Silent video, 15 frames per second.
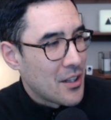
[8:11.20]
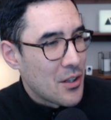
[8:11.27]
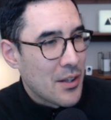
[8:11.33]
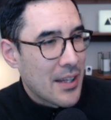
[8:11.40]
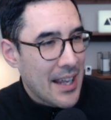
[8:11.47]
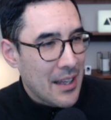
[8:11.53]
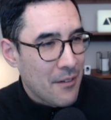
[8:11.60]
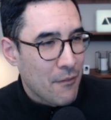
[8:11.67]
you
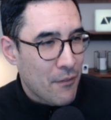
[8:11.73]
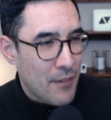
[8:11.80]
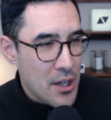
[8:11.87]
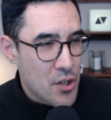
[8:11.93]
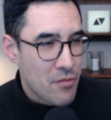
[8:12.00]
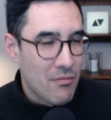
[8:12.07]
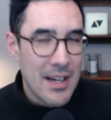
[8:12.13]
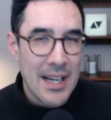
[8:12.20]
get the
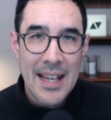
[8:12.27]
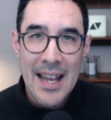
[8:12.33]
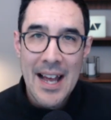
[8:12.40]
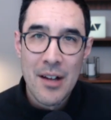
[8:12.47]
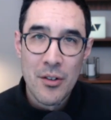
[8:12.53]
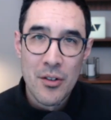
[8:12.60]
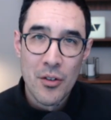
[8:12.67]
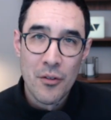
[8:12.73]
inflation reading
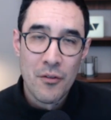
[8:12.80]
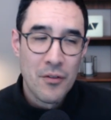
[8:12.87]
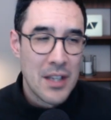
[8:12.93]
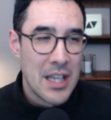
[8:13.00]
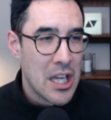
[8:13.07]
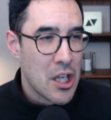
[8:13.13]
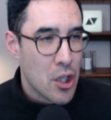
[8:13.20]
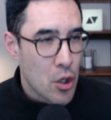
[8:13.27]
out of
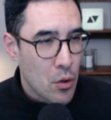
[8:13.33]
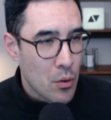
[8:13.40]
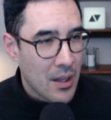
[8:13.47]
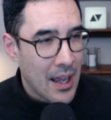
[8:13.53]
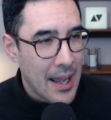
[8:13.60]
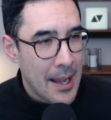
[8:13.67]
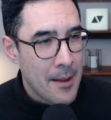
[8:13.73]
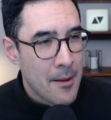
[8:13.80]
the
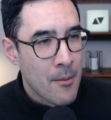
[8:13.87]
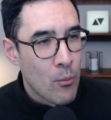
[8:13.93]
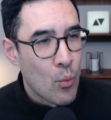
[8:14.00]
UK,